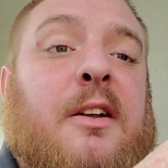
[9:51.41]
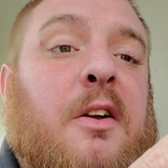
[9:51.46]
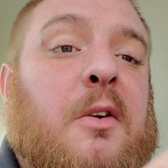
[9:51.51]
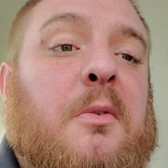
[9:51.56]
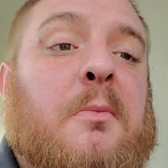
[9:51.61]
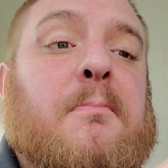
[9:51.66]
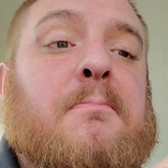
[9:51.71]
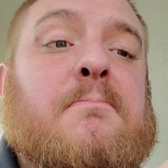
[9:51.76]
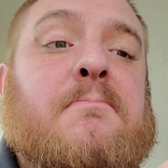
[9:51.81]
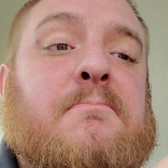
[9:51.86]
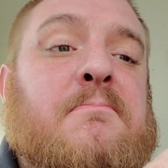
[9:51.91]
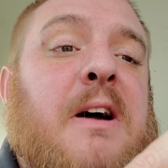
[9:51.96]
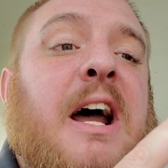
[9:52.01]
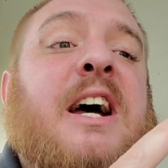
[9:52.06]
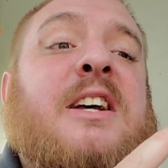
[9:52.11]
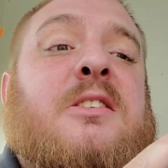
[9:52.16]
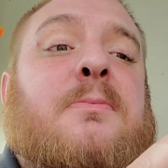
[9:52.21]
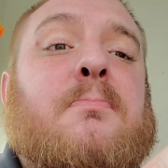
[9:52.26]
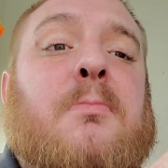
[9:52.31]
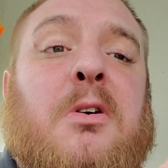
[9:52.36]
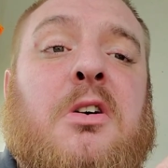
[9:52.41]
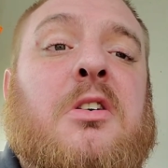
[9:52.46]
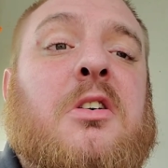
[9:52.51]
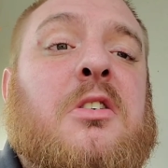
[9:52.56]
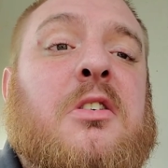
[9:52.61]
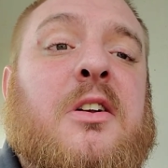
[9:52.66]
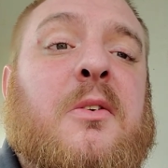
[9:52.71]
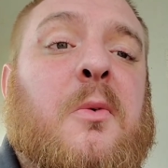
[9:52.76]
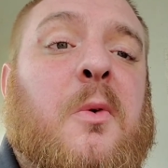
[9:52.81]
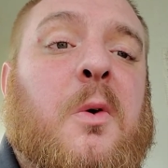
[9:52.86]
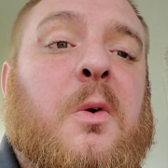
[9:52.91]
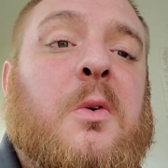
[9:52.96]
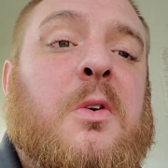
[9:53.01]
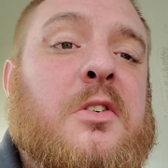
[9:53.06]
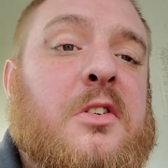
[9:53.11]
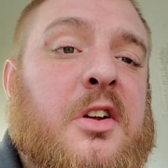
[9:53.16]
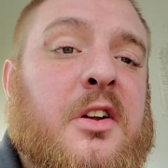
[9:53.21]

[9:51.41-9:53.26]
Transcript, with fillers: They were mass murdered in World War